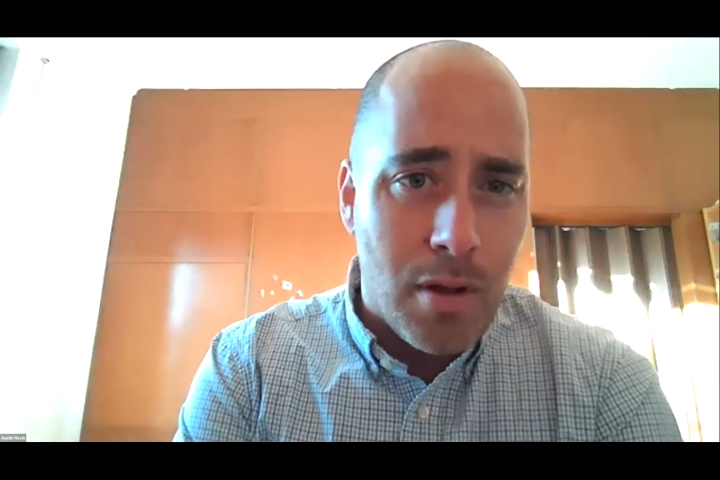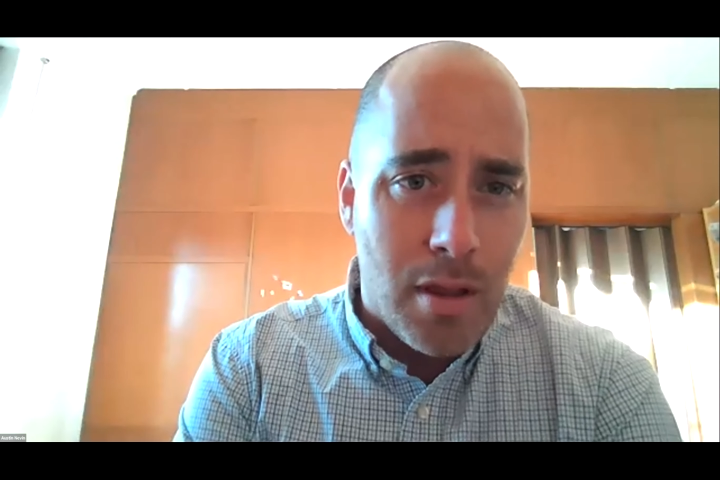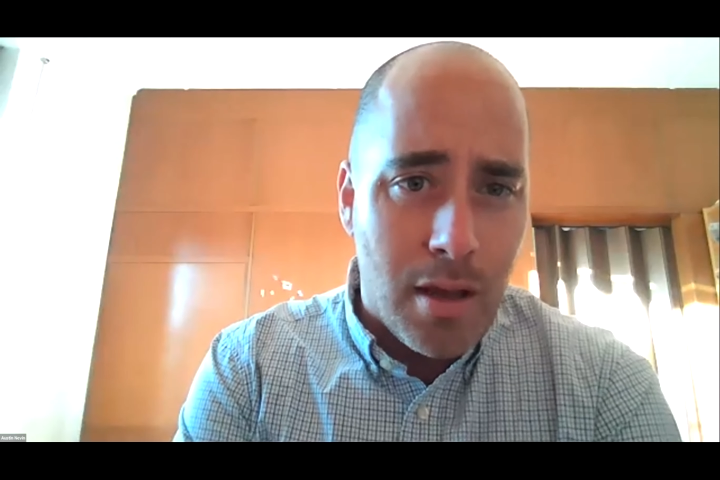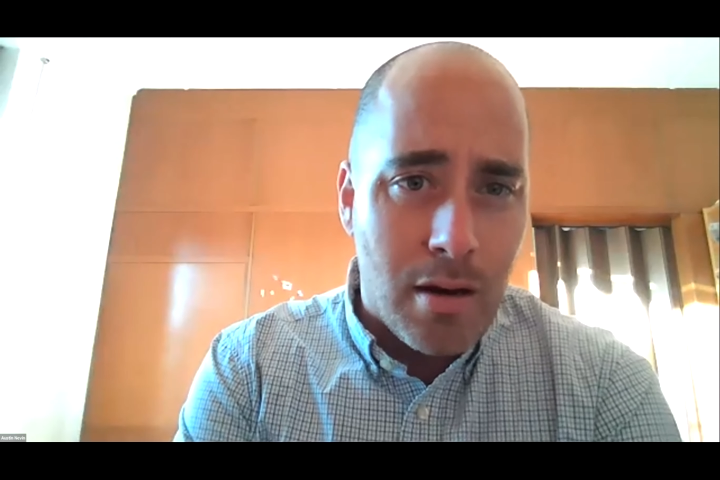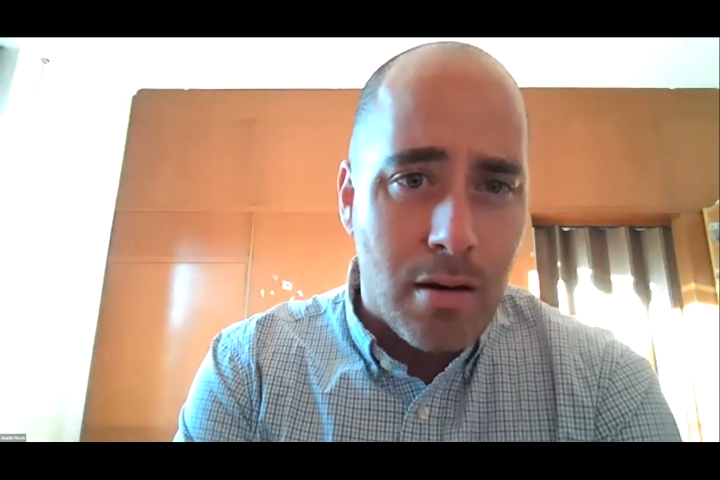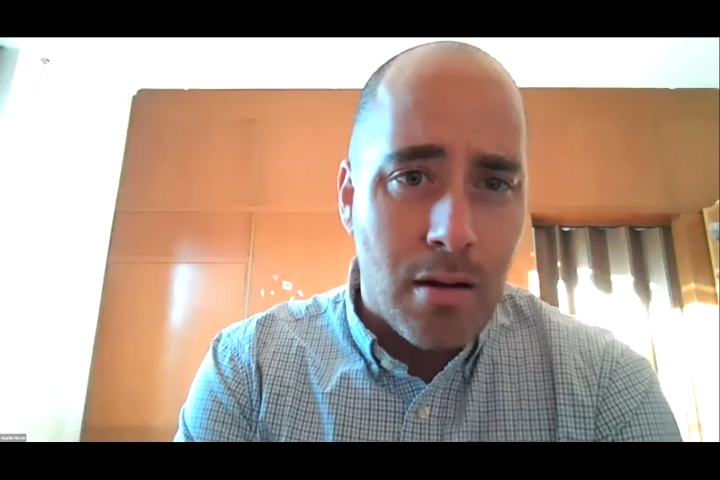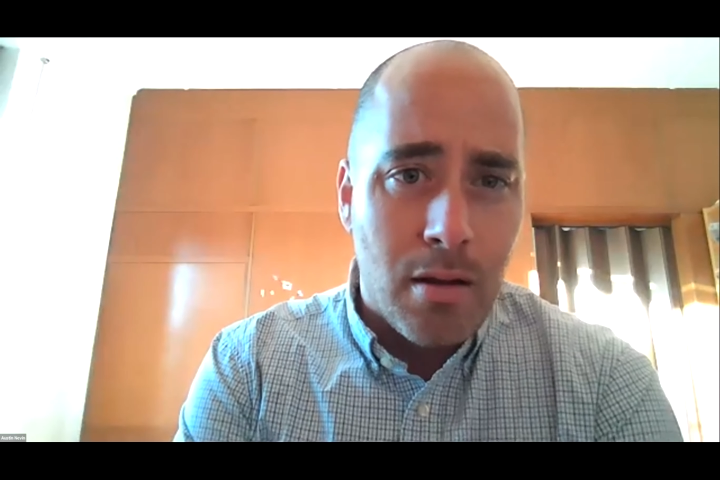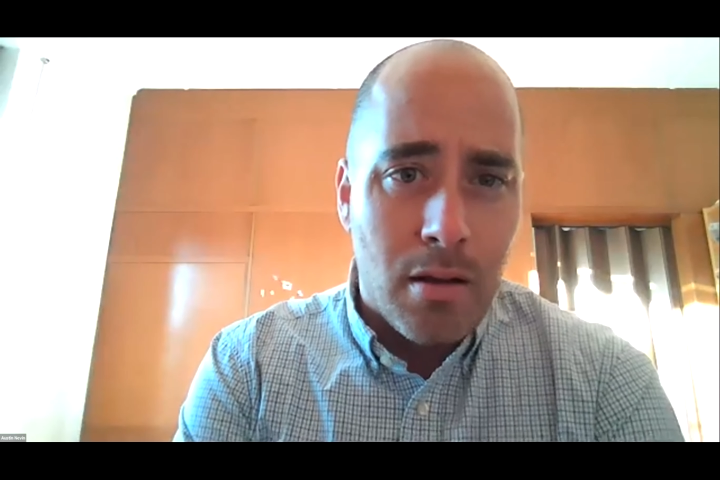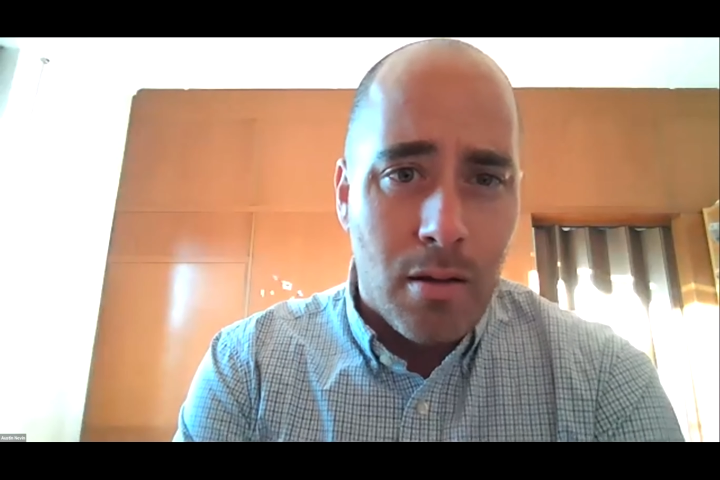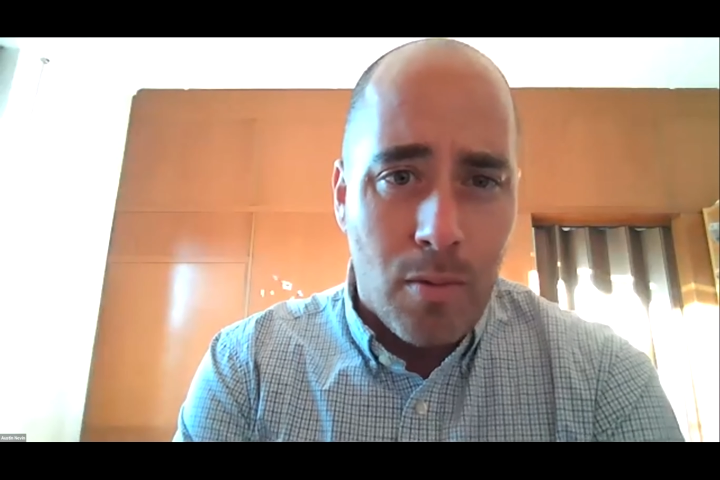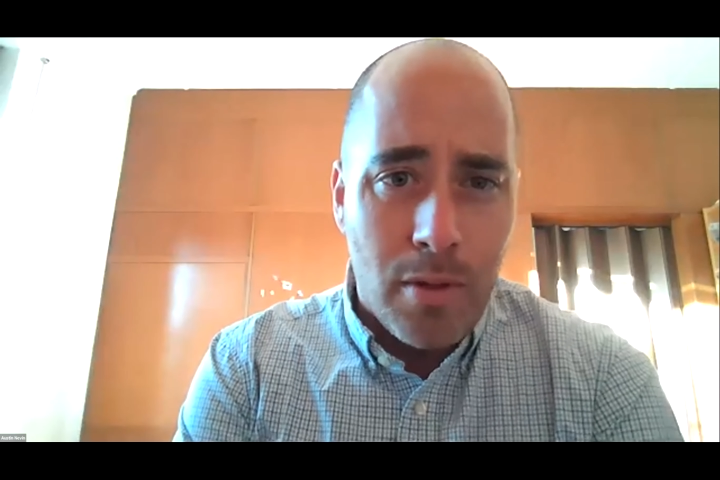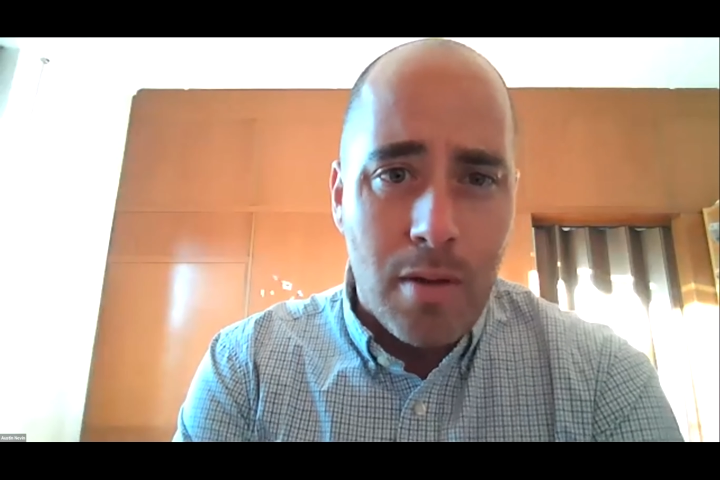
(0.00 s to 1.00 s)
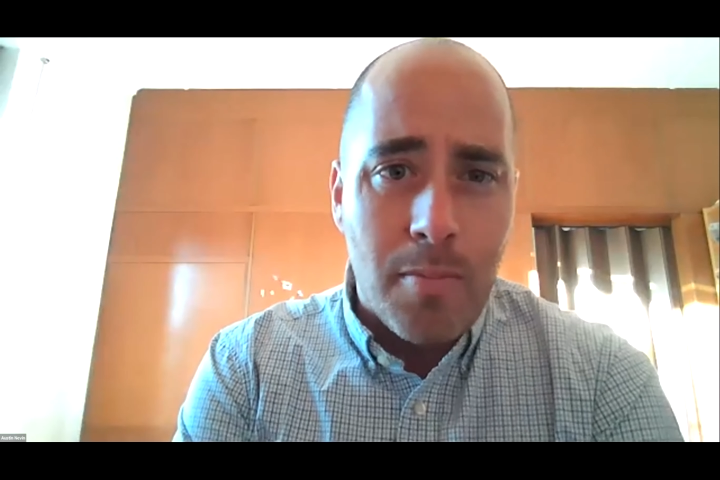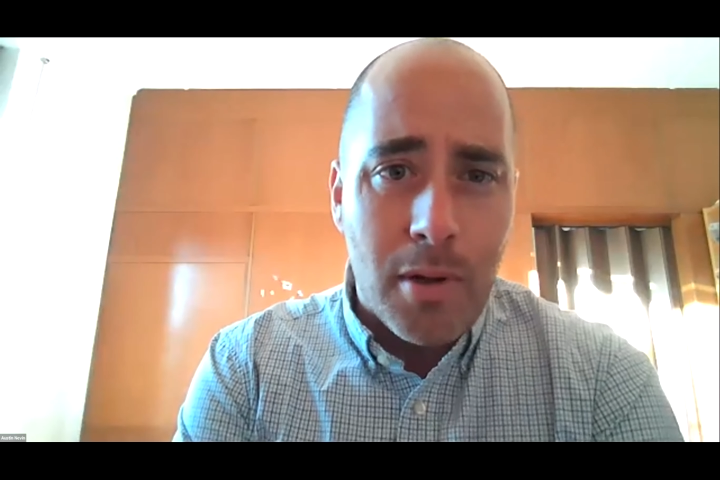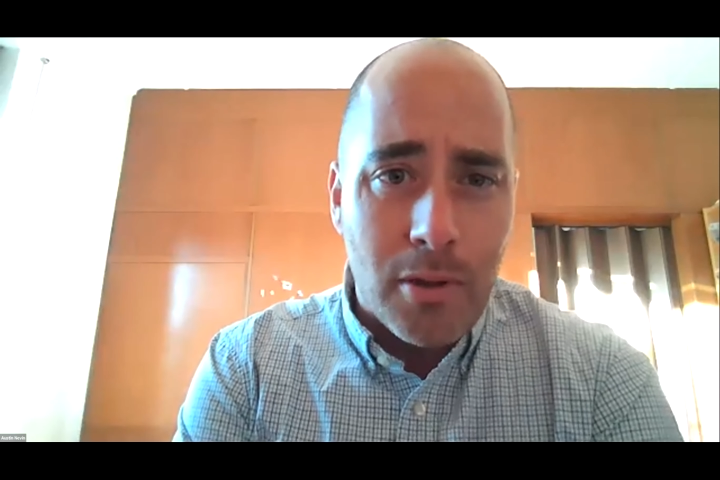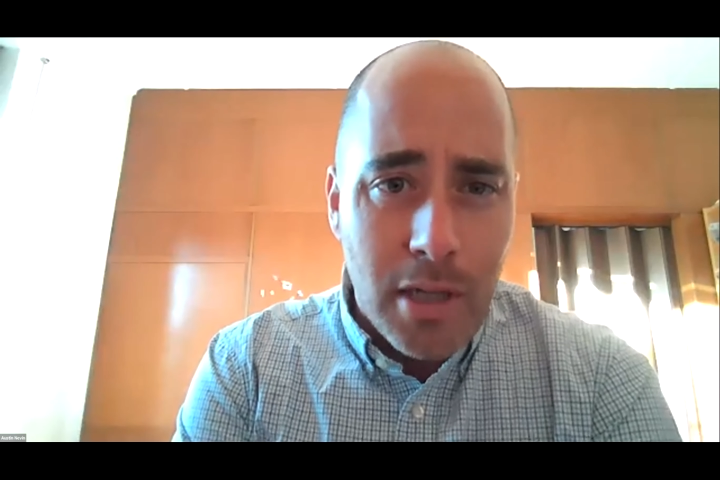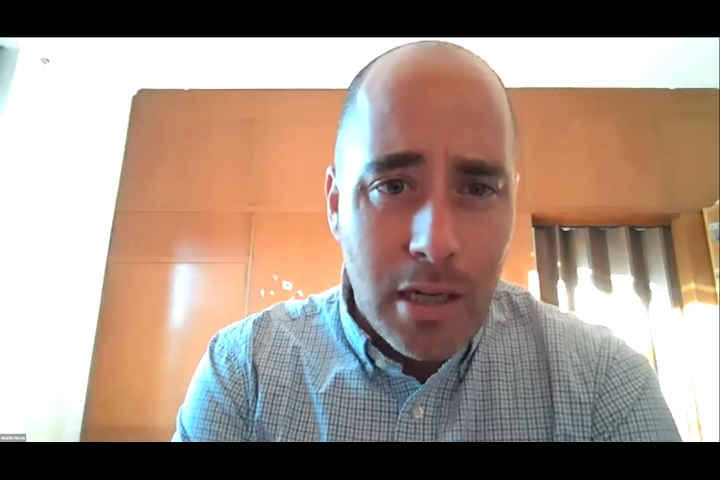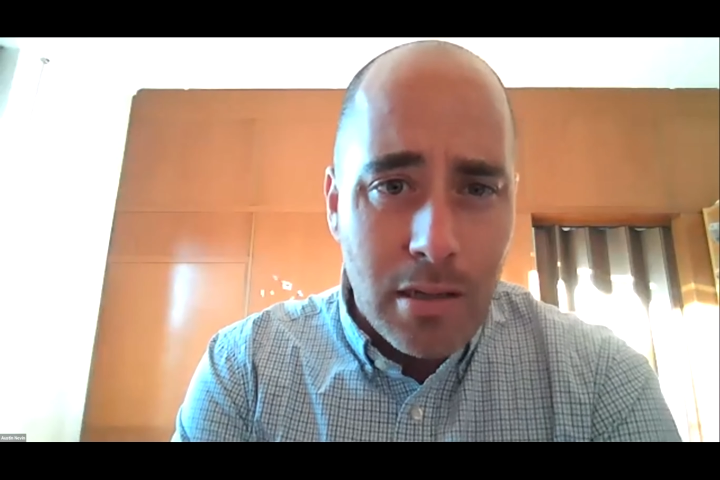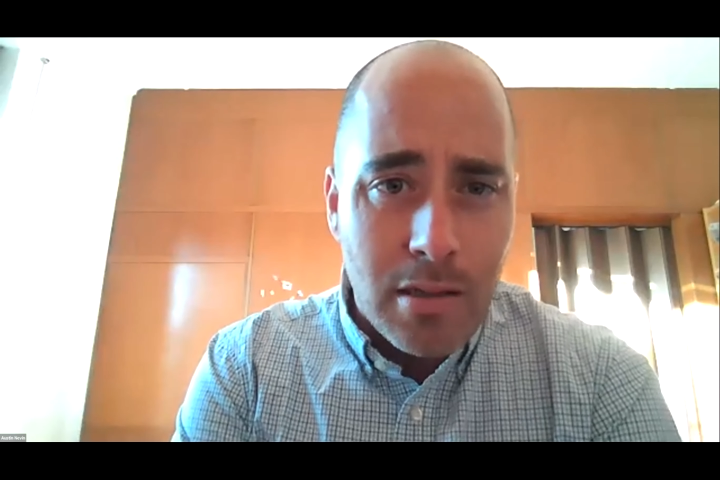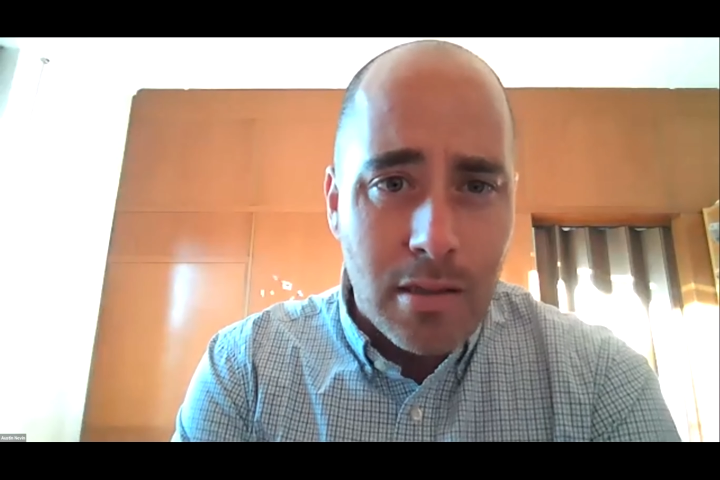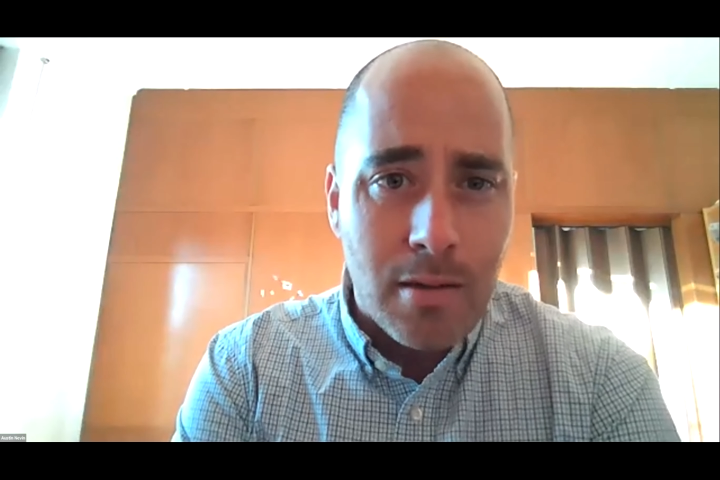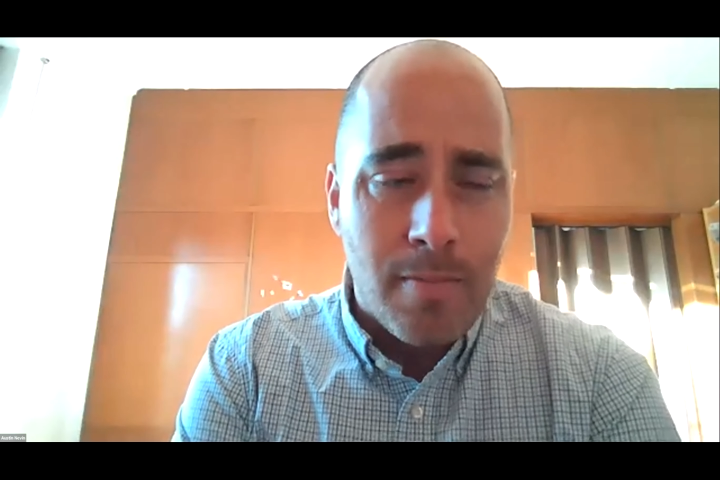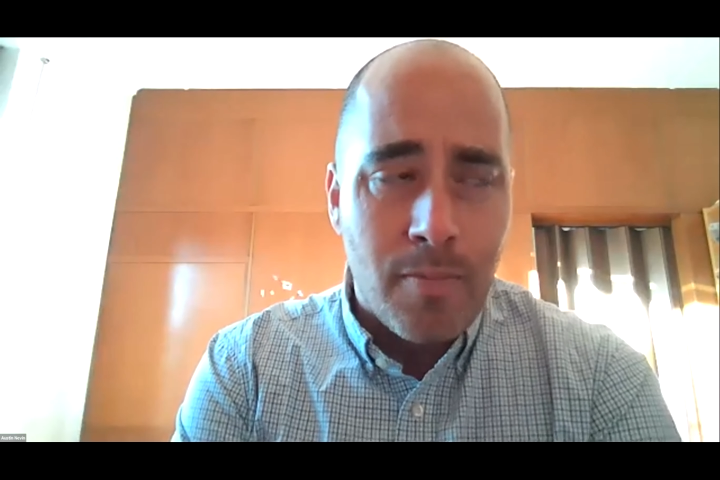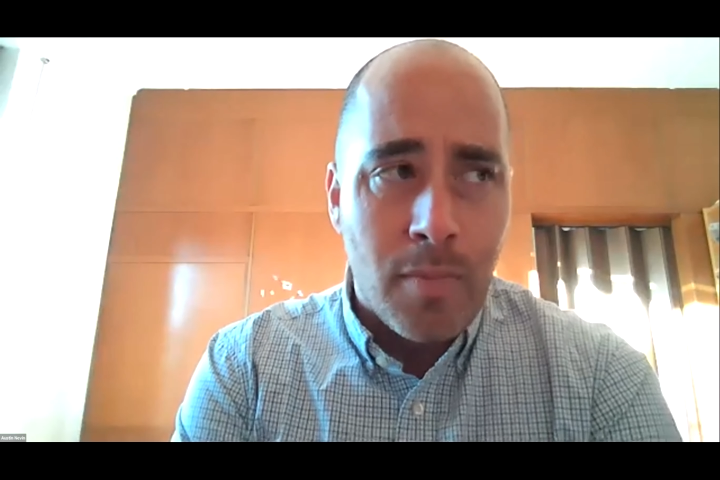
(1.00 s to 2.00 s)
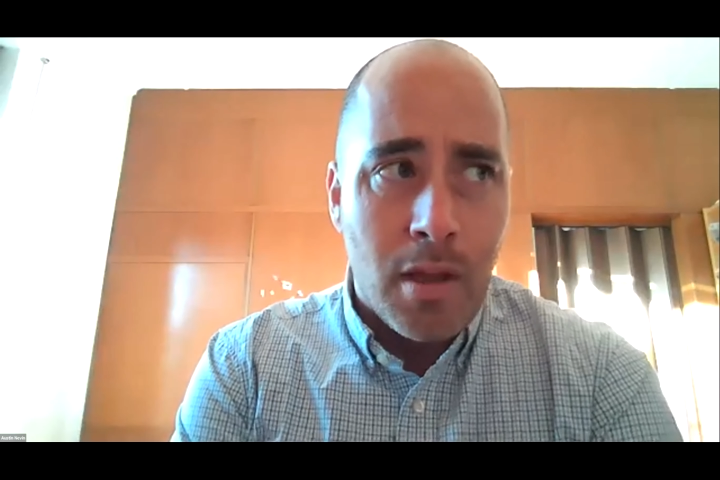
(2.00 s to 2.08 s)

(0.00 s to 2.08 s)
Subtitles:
within buildings,